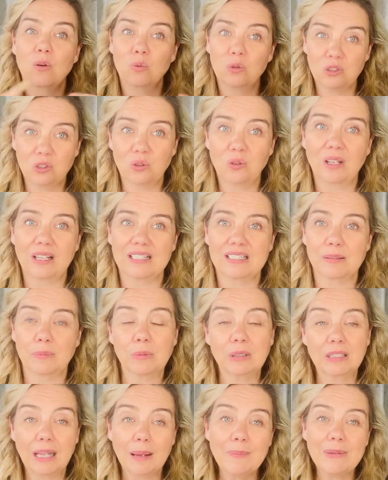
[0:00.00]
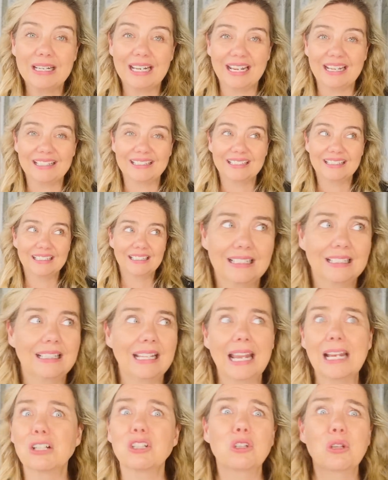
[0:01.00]
would you like some lemonade? They
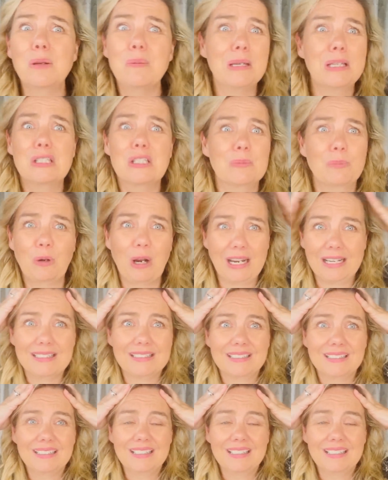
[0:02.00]
actually mean Sprite.